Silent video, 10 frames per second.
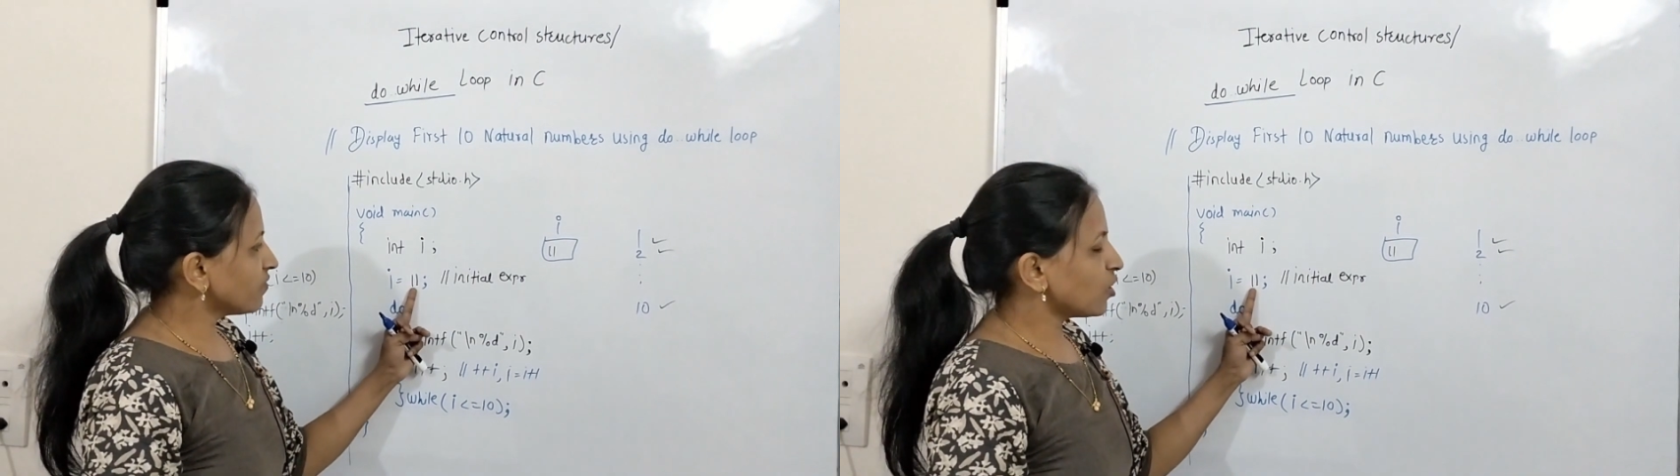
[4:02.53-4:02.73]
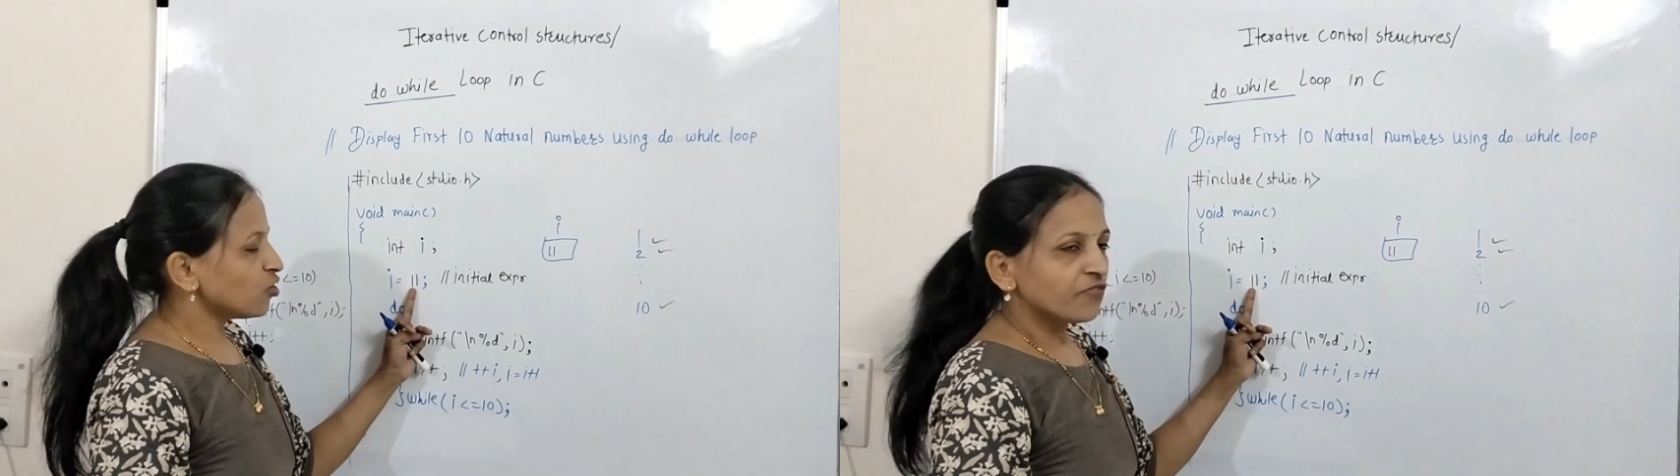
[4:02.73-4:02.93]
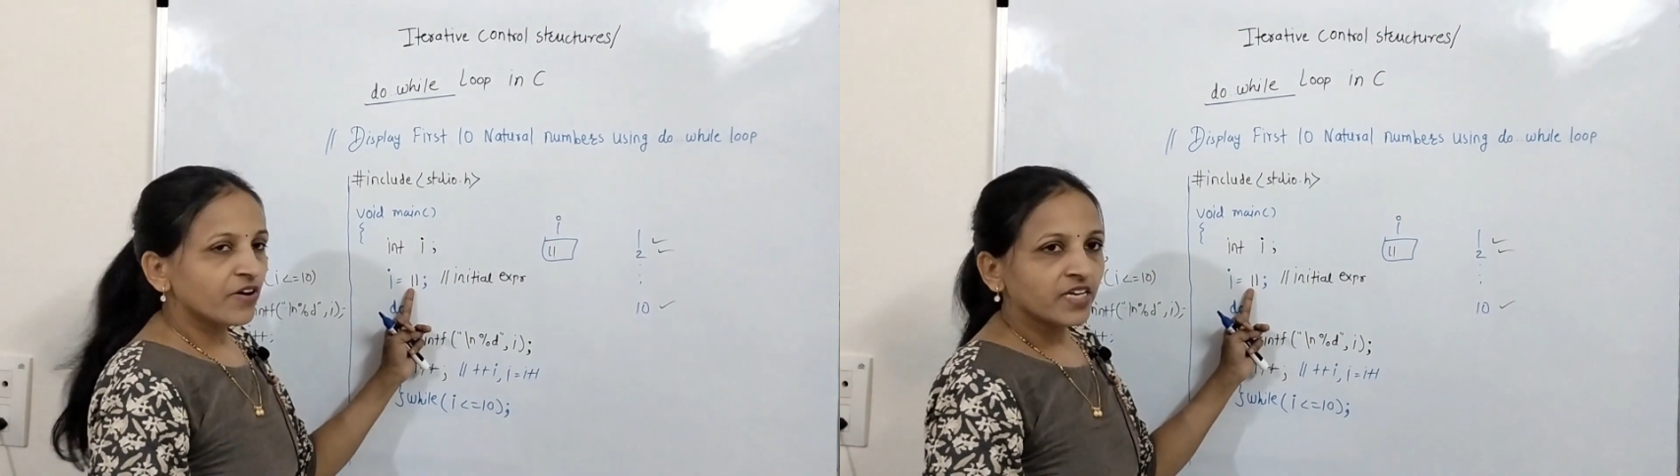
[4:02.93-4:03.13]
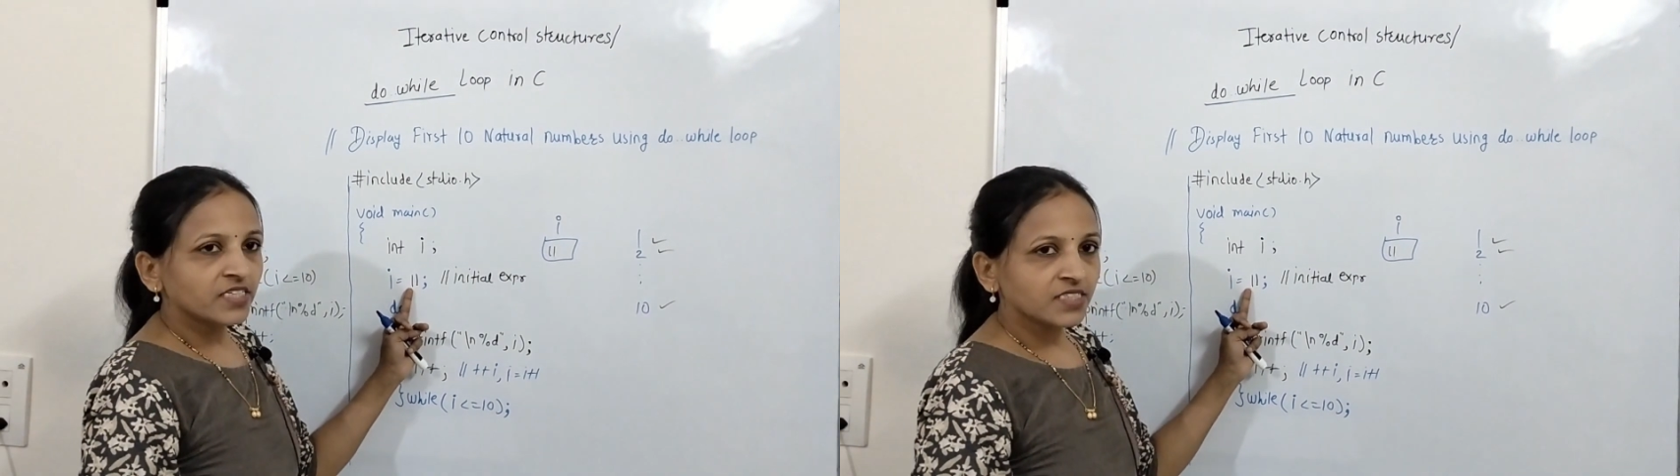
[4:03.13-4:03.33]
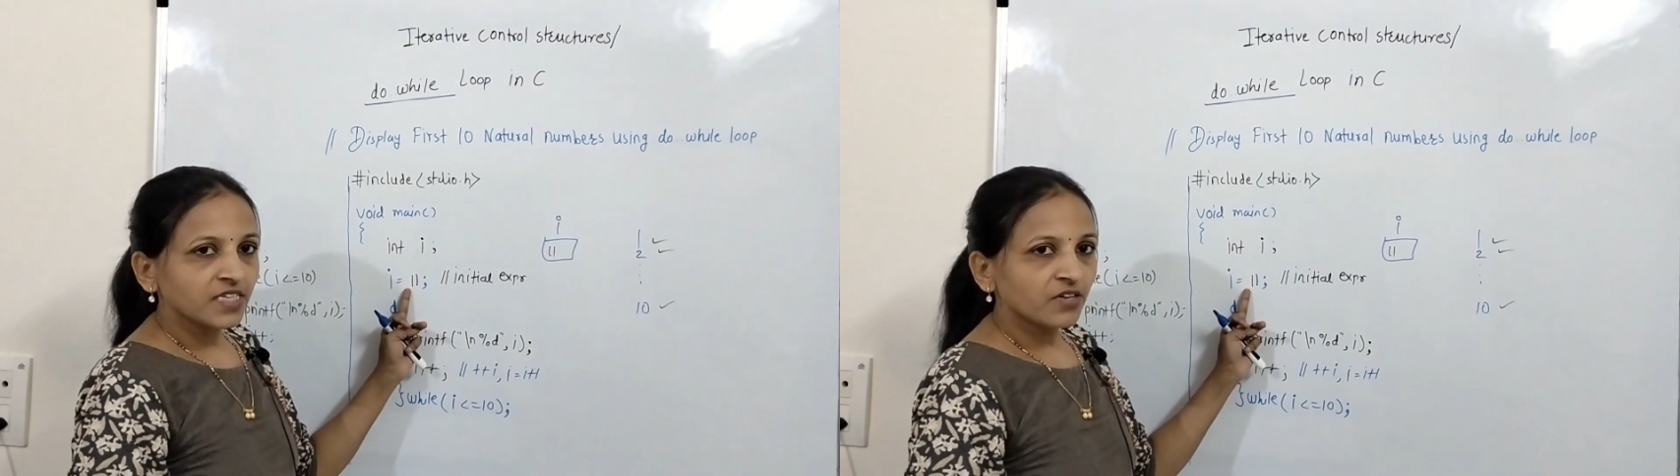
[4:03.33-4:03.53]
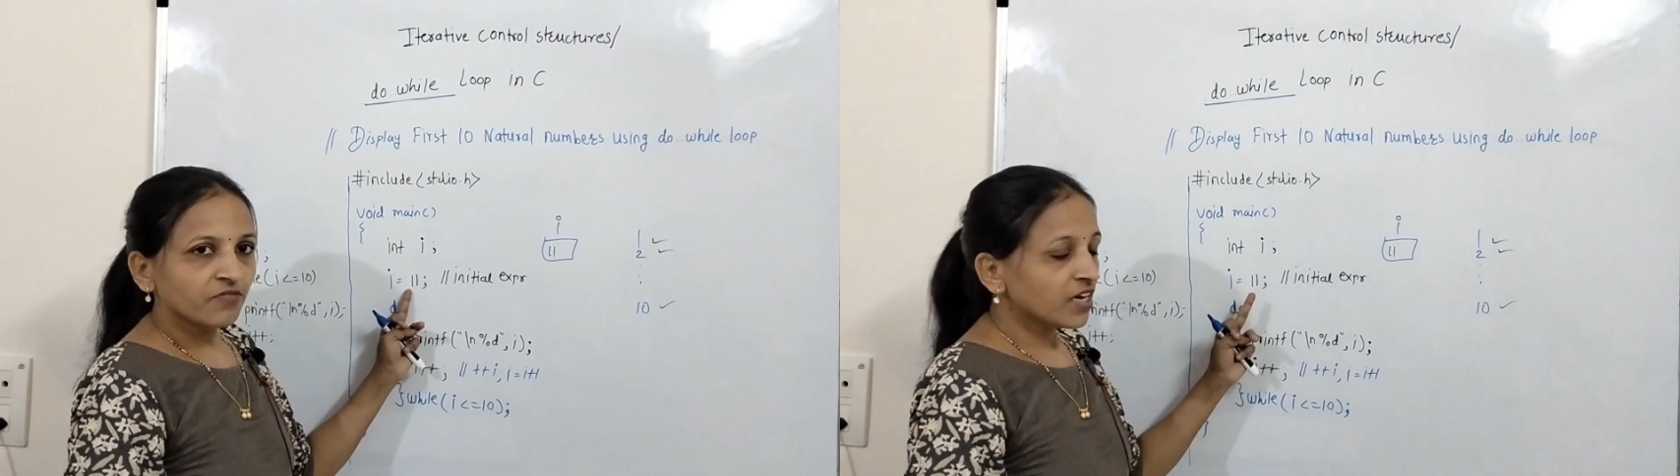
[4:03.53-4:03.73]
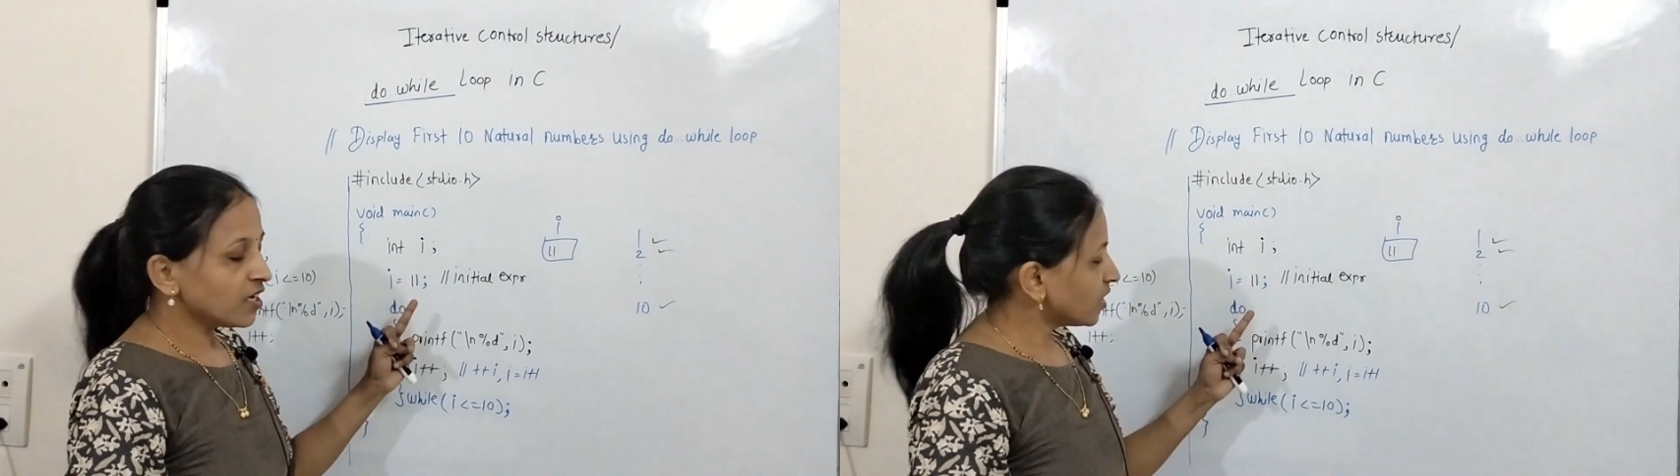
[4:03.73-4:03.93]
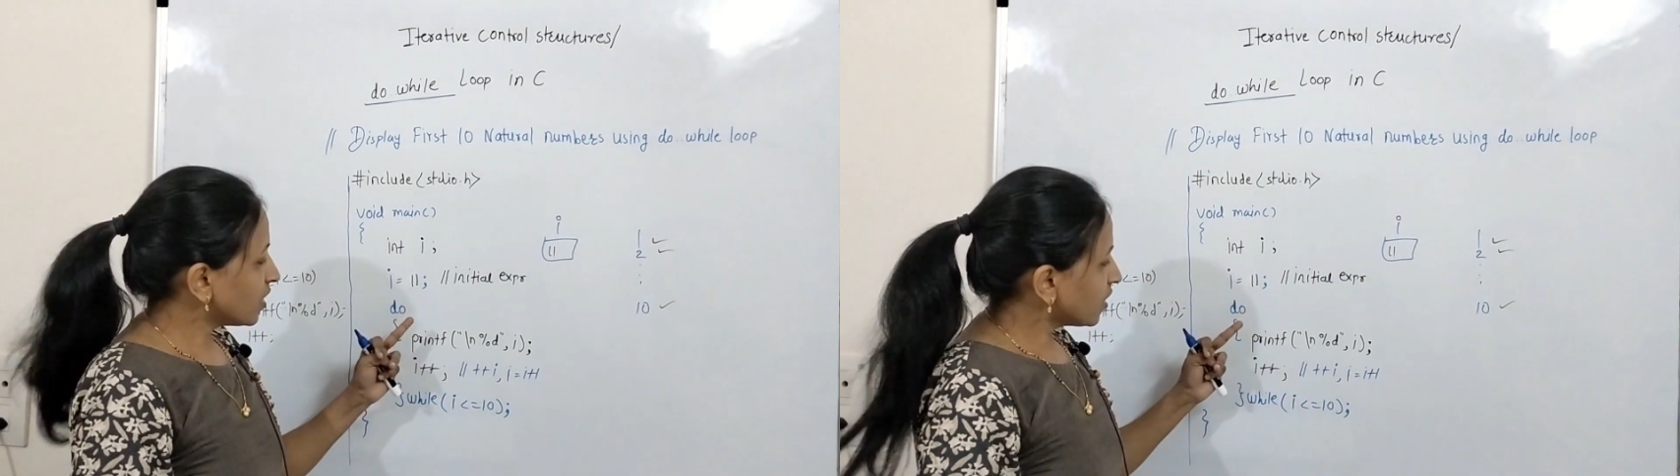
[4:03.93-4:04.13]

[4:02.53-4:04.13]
value of I is 11,